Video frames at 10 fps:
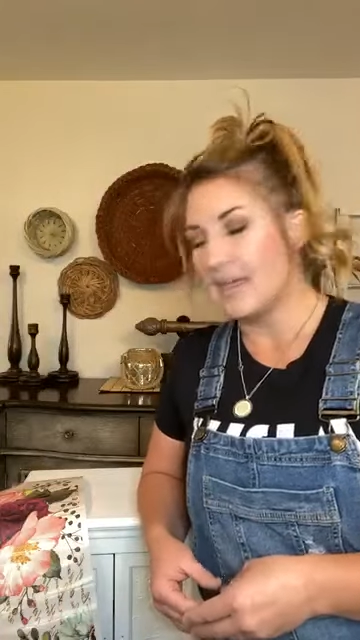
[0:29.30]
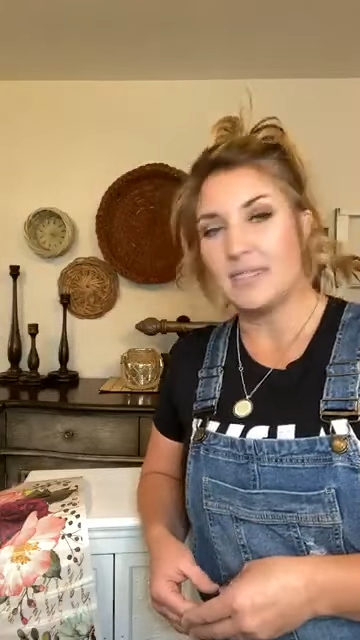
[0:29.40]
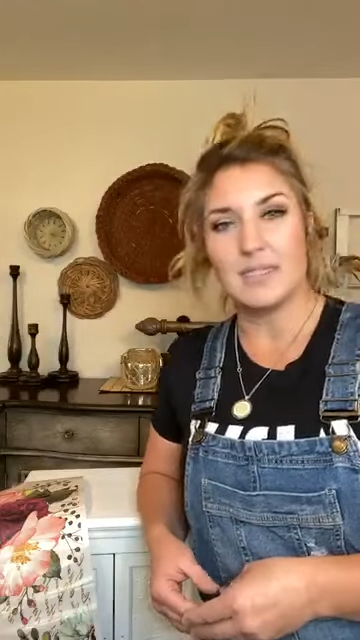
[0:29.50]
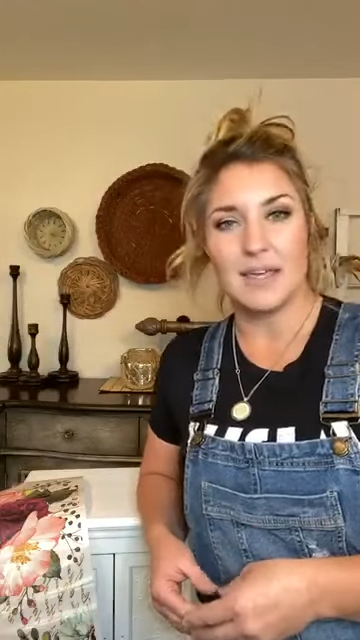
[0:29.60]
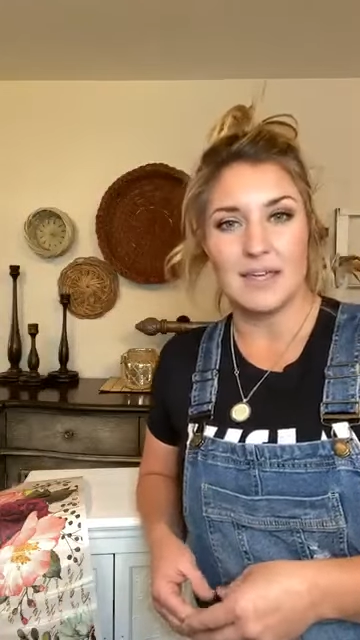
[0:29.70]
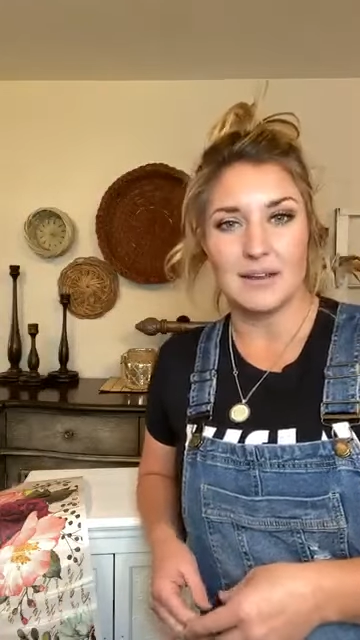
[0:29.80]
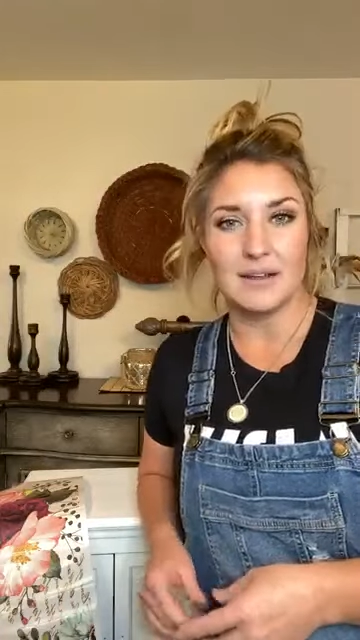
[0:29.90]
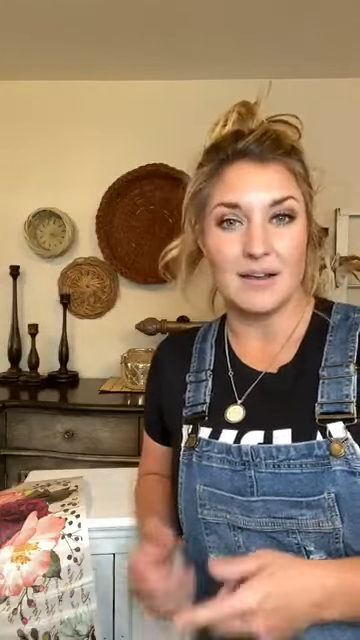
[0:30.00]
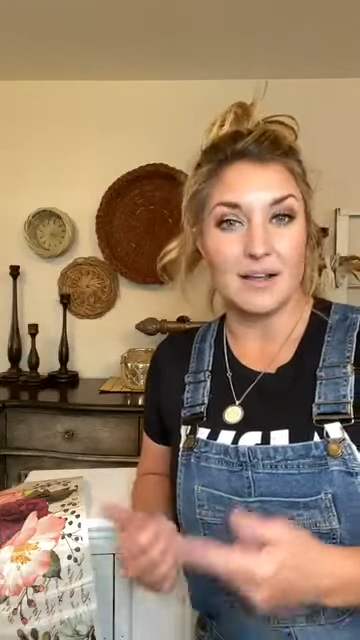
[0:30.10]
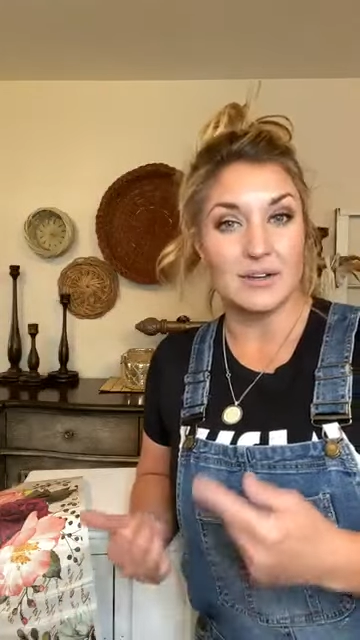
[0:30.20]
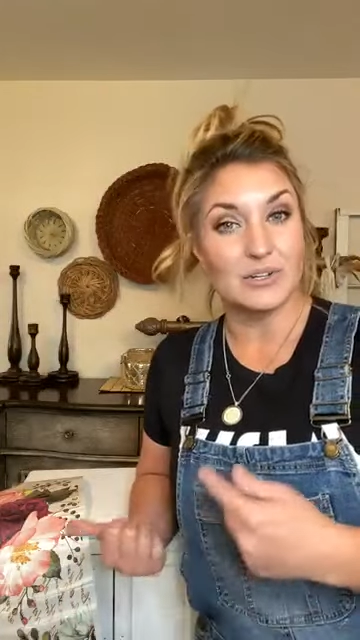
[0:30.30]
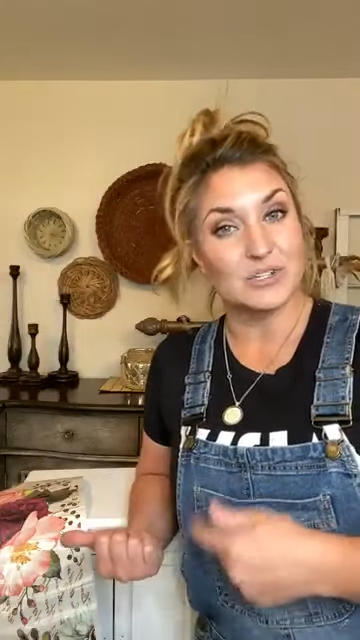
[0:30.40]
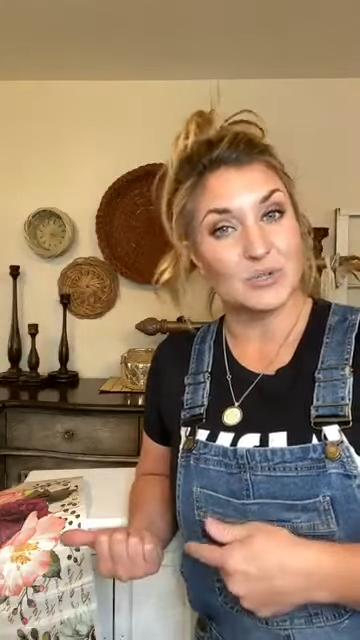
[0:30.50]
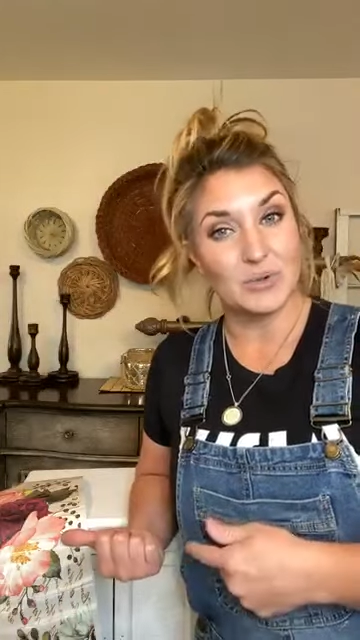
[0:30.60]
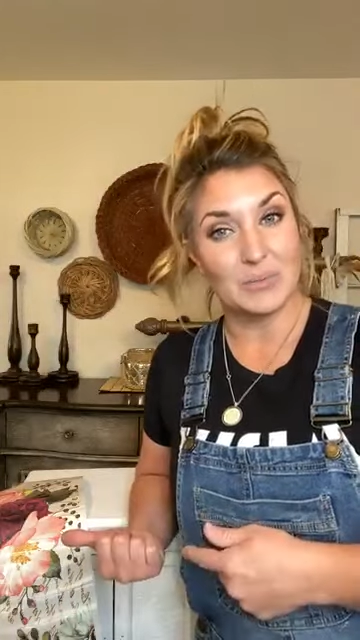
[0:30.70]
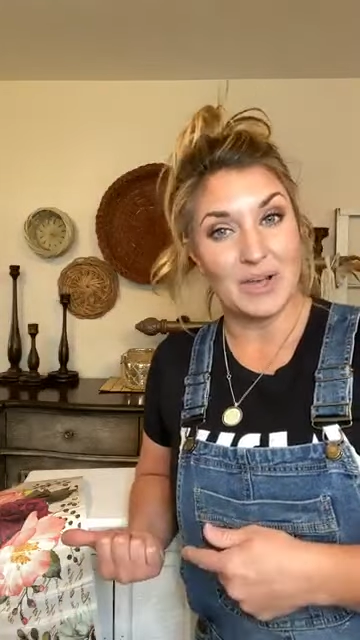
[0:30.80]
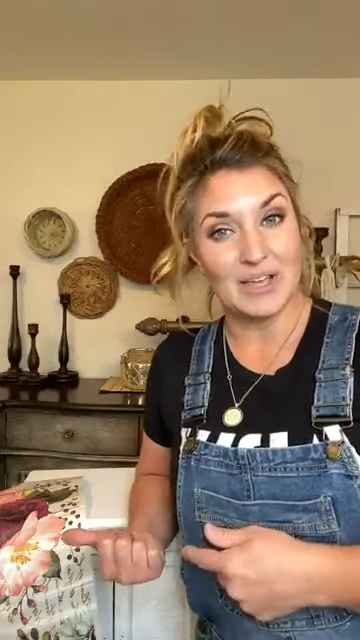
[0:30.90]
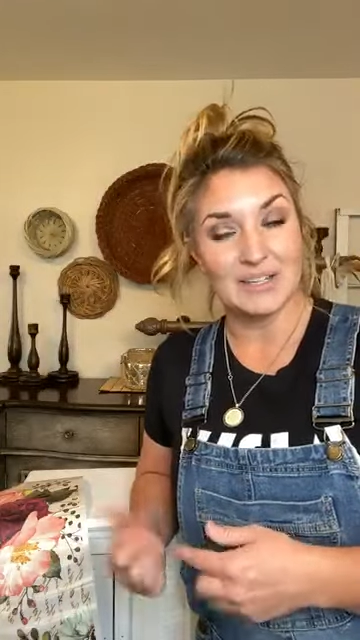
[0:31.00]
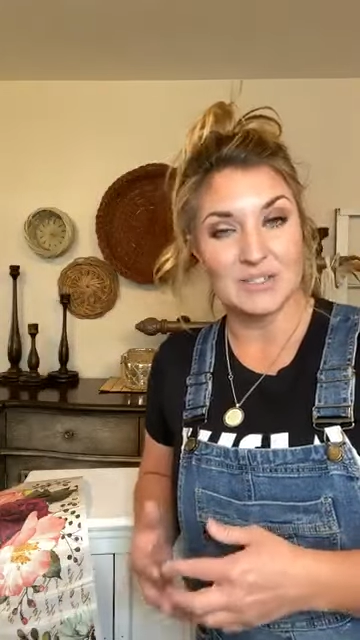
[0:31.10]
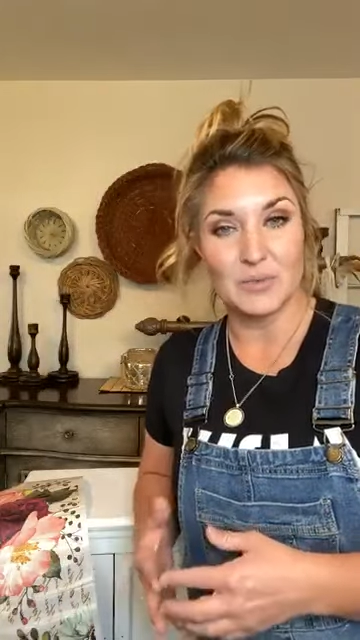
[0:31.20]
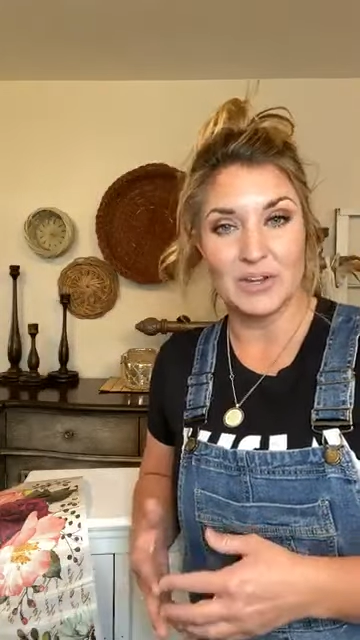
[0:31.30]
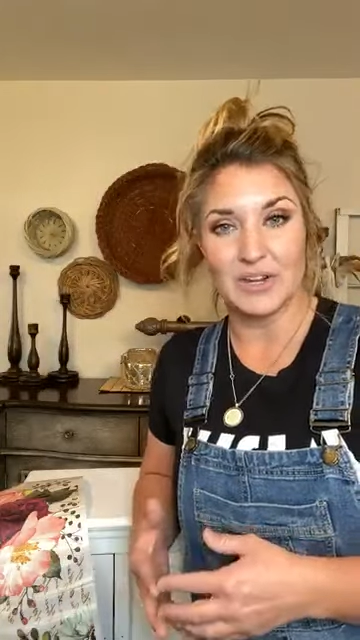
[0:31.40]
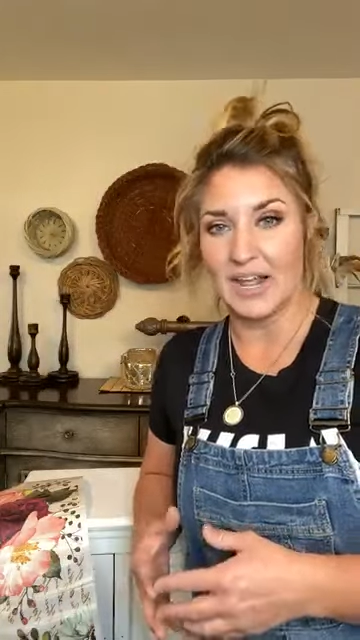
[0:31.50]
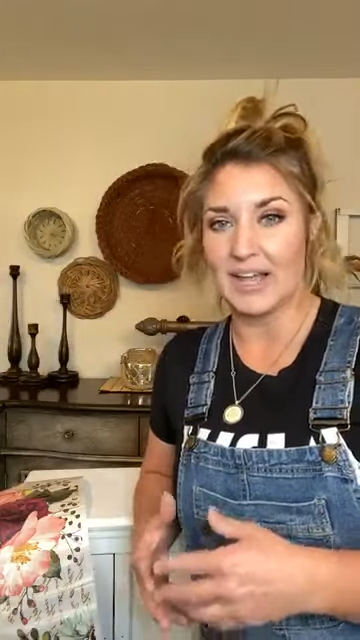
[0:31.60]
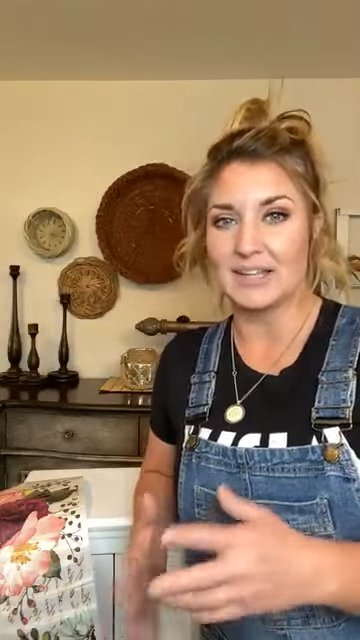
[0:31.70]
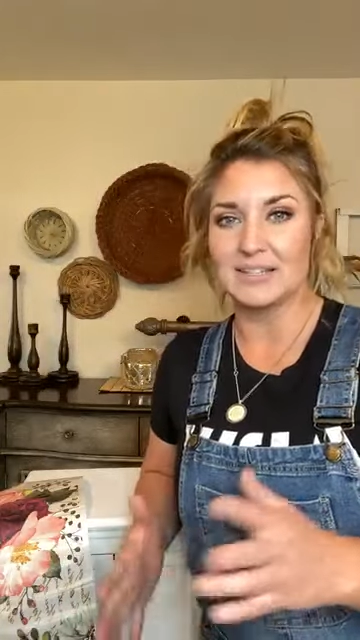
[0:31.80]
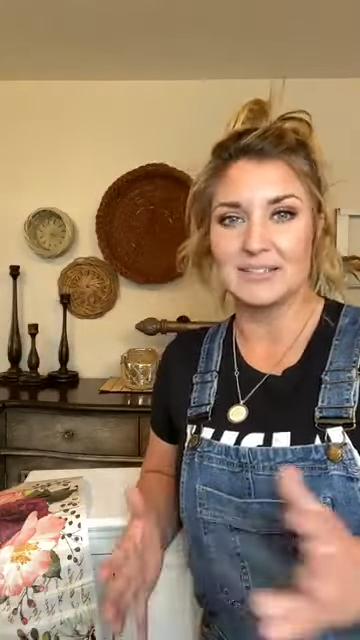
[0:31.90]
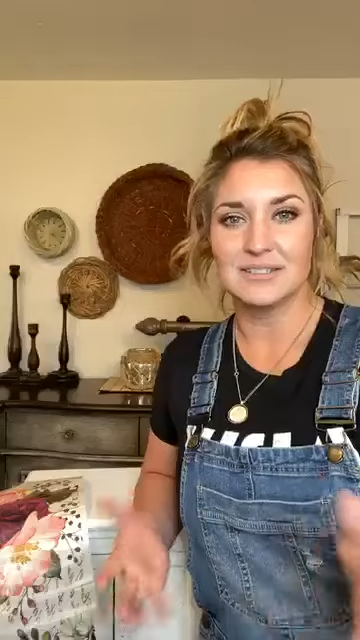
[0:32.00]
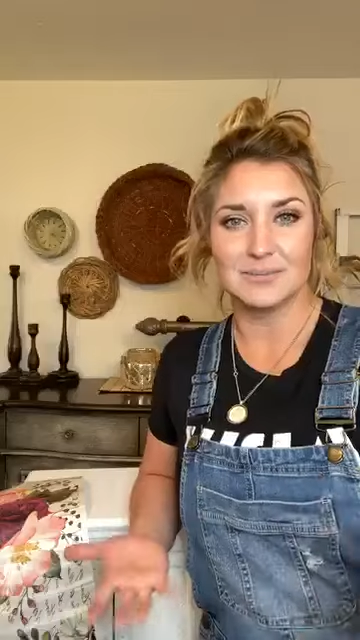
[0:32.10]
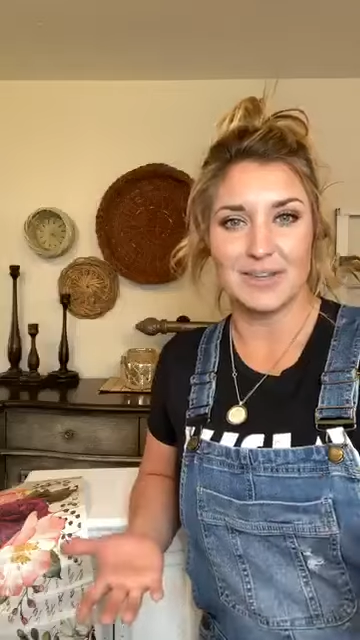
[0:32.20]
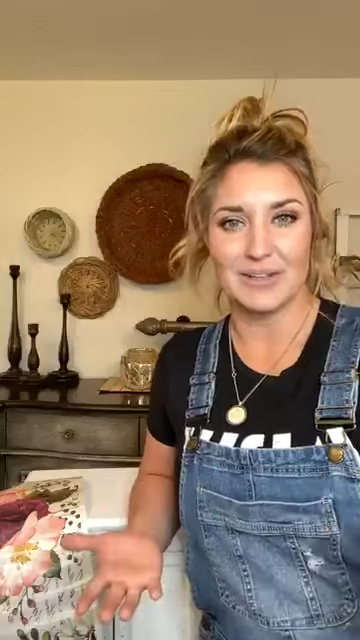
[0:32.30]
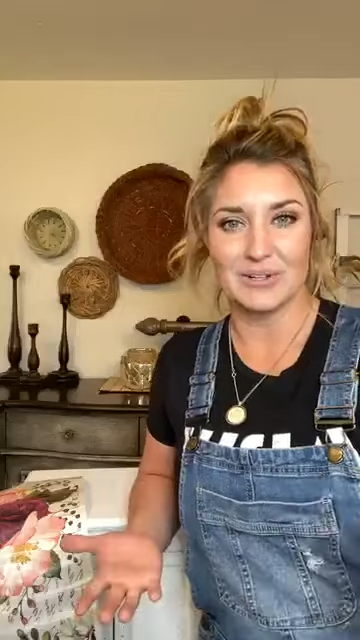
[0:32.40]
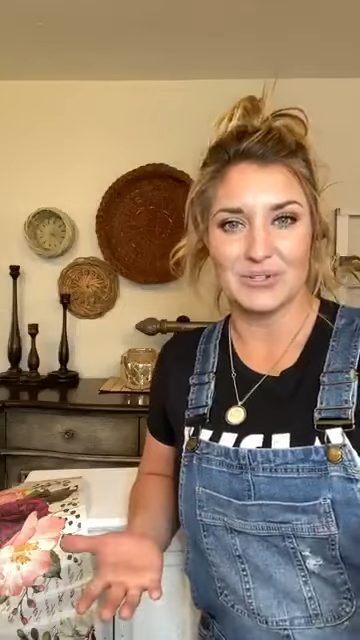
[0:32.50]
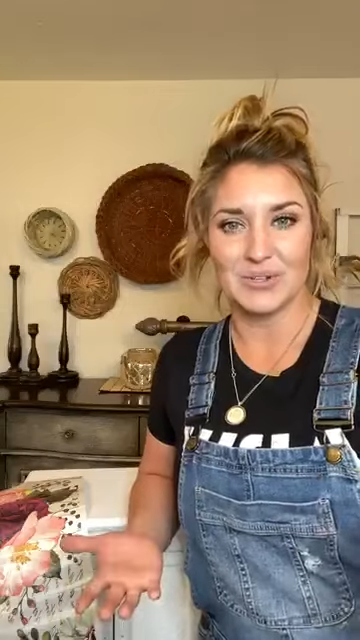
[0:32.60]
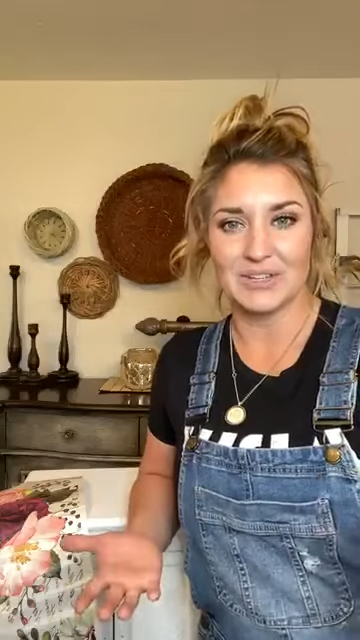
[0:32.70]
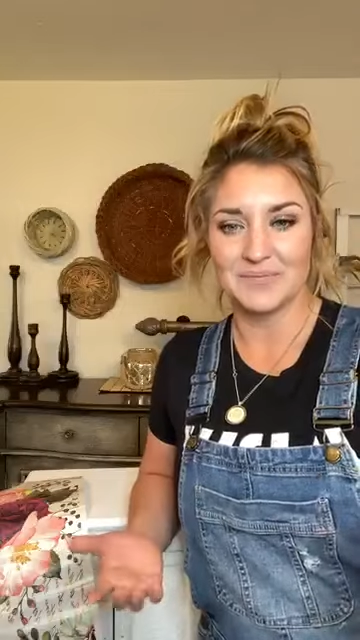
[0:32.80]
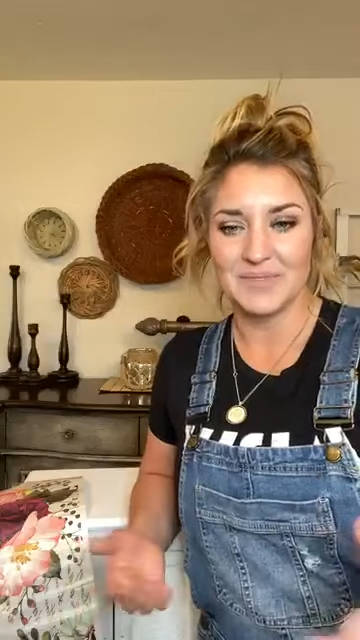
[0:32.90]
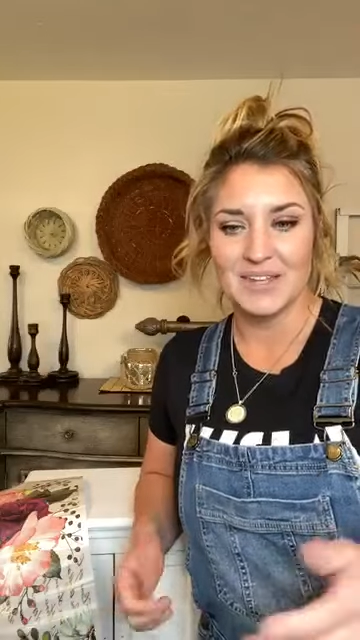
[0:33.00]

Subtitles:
And then on her jewelry box, we are going to add some color to it.